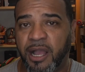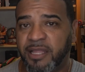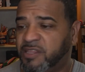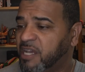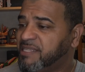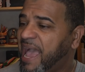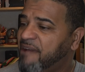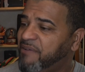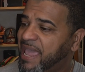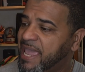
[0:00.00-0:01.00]
it does
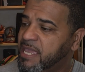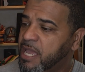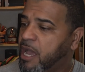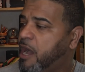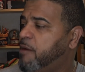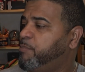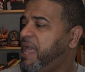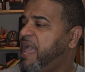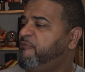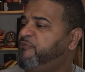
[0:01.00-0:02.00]
have a
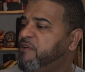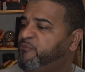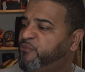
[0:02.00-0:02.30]
FM